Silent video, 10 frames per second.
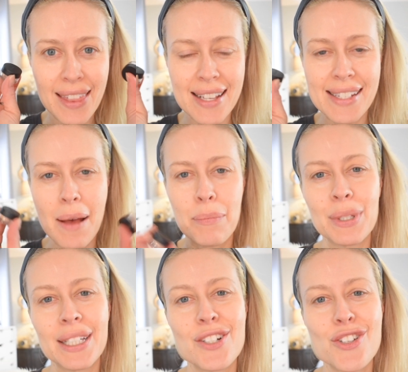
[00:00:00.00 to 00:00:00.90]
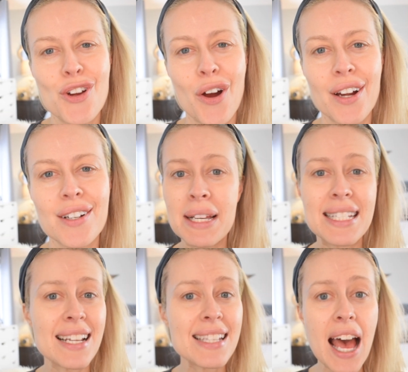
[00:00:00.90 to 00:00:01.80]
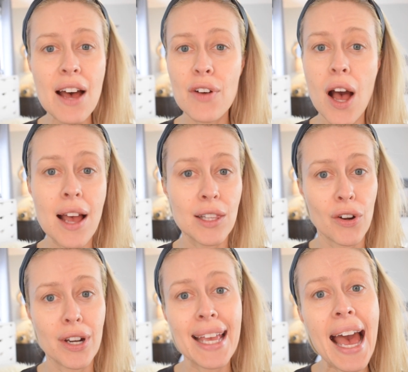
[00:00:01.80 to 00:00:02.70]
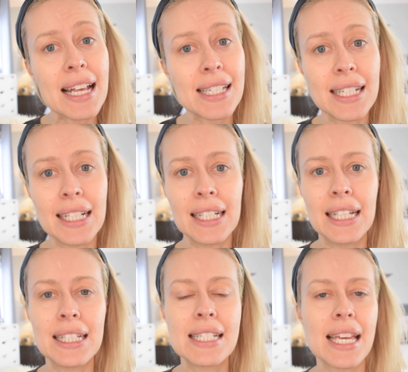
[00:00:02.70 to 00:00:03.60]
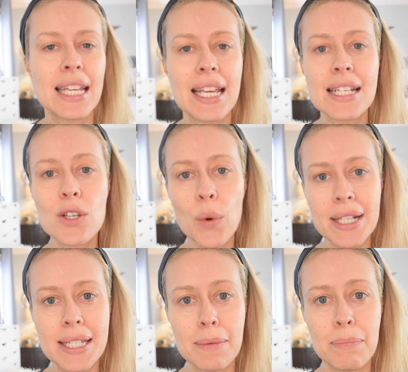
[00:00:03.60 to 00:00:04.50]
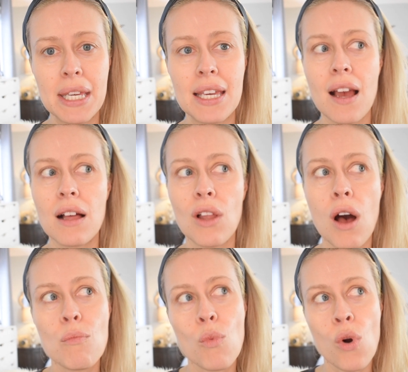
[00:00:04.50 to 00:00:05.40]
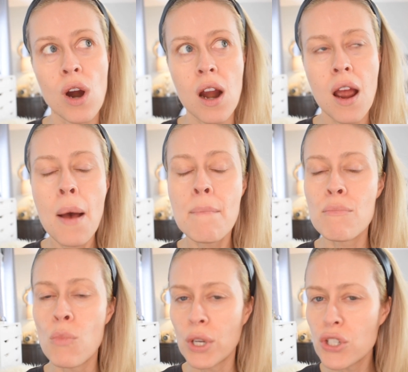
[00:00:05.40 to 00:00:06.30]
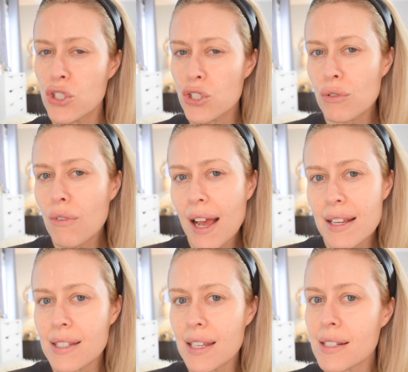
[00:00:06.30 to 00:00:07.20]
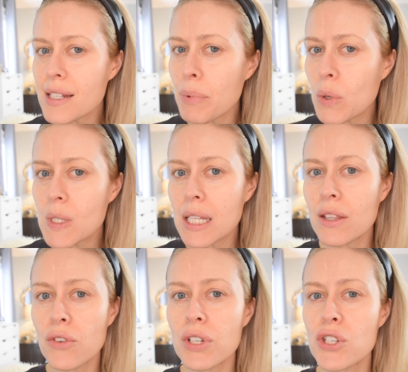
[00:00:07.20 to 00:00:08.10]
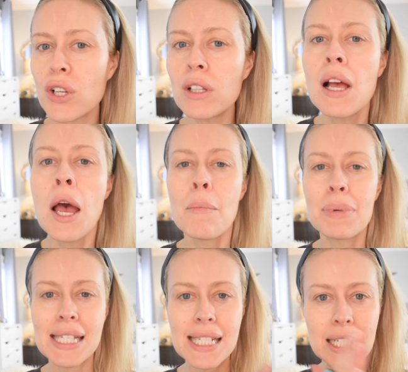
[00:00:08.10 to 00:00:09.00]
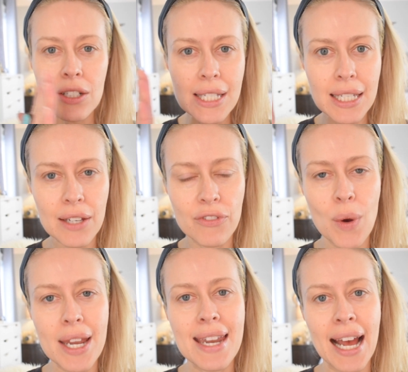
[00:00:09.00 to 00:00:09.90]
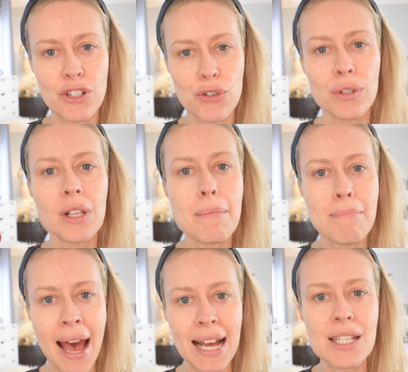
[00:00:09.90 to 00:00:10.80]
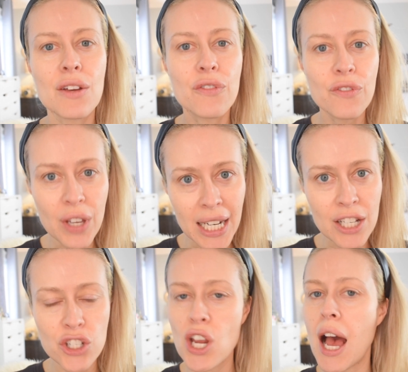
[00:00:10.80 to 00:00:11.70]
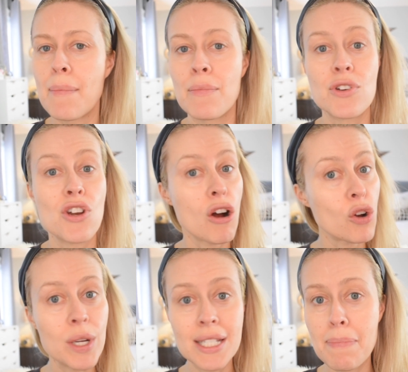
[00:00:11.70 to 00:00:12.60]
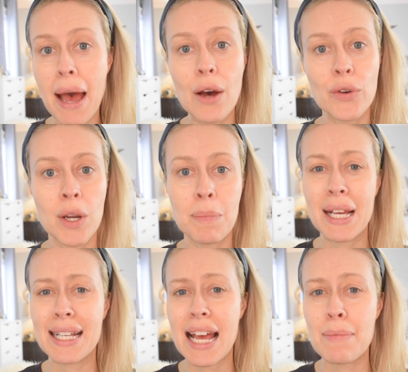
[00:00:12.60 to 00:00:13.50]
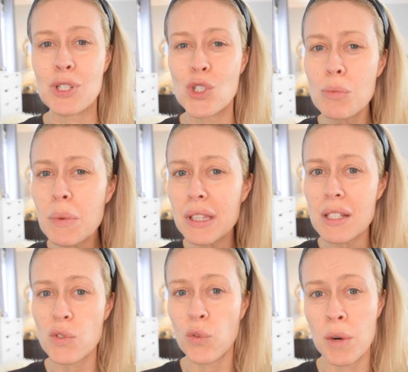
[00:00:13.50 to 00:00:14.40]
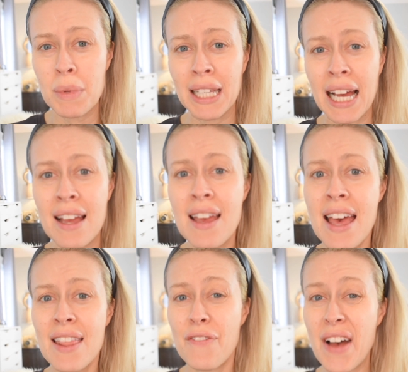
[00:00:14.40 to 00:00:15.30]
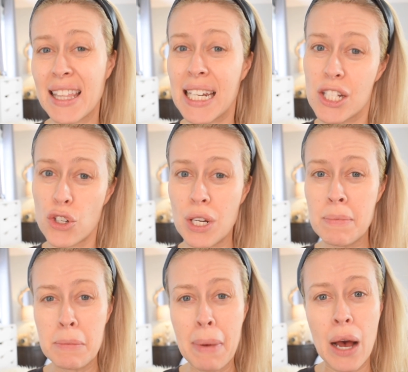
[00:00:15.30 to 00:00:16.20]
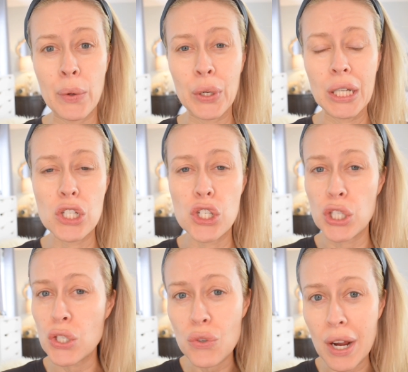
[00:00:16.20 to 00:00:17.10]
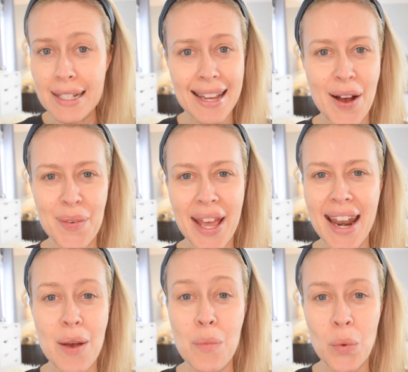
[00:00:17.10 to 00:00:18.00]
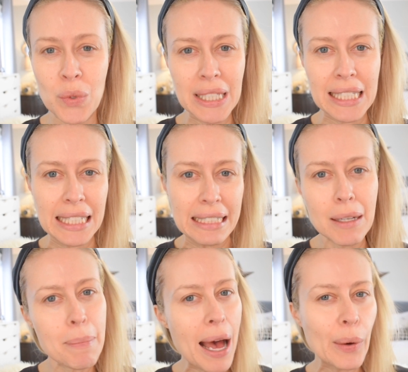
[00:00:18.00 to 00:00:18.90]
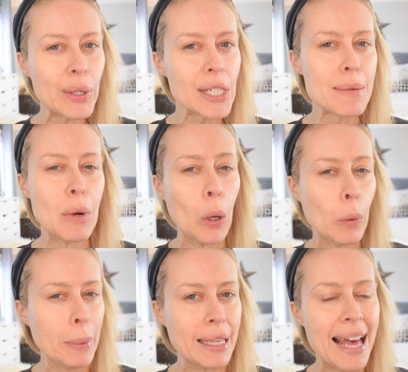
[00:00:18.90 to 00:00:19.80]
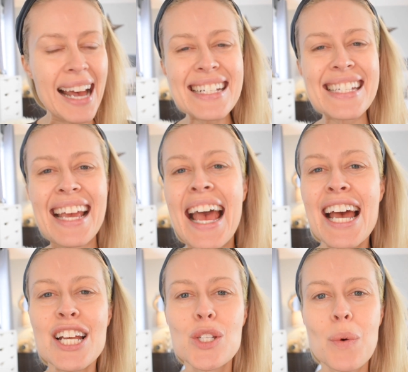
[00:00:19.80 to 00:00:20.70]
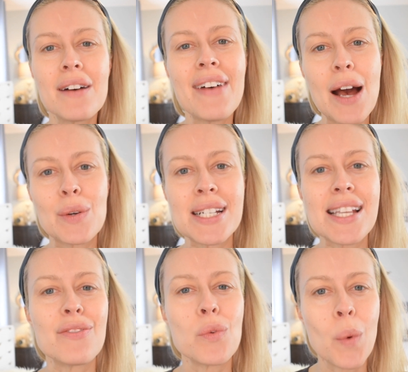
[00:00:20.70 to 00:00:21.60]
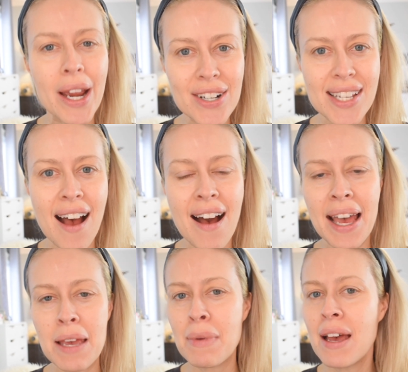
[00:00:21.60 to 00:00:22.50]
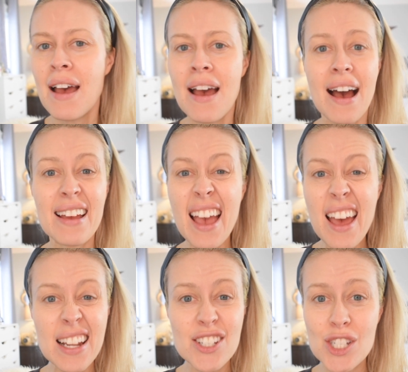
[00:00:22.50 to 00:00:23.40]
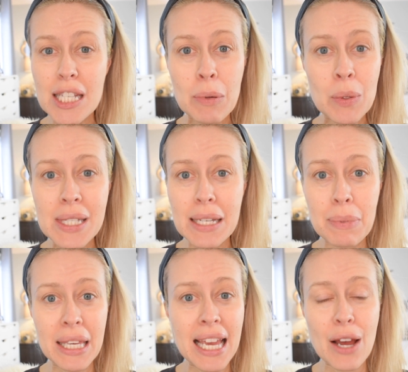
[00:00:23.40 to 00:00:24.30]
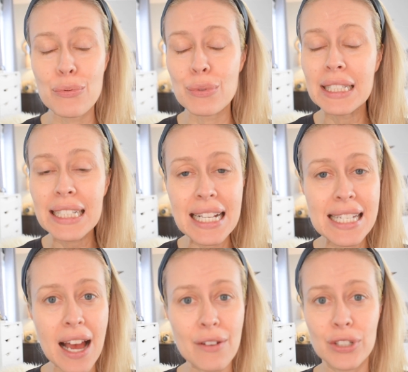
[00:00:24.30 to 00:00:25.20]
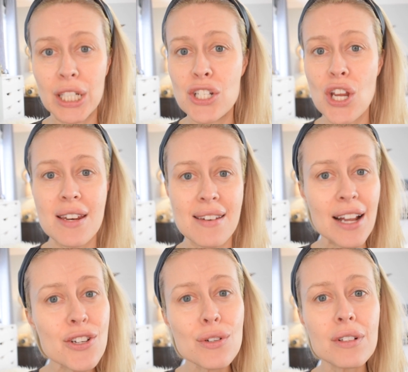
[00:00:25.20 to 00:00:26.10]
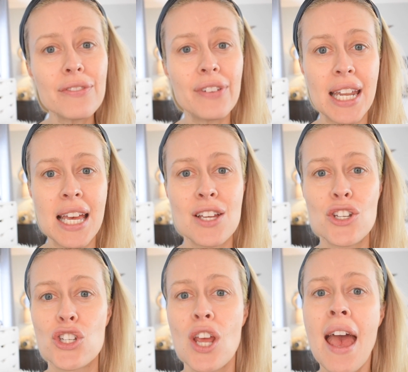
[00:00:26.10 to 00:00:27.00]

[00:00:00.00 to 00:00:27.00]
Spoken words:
a sample in a jar. It does have hyaluronic acid in it. It is going to be a lot more moisturizing, supposedly, than the original, but still to give you a natural matte finish. I'm not going to powder it because I'm assuming with this formula, the fact that it's cream to powder, it should dry down and I won't really need a powder. I'm hoping that. 12 hours of wear time. Again, it's just supposed to be a really nice coverage, natural finish,